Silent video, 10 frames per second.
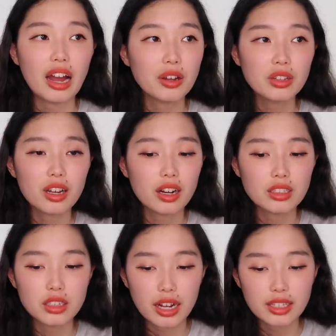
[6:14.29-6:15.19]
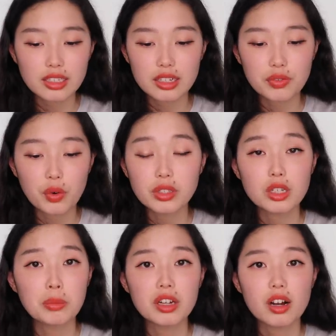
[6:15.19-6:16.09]
I only got into the idea of going to
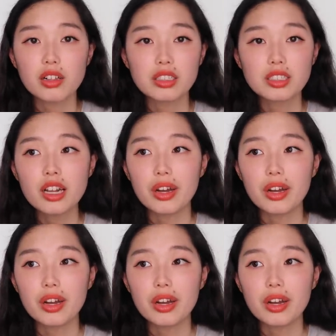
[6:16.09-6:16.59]
community college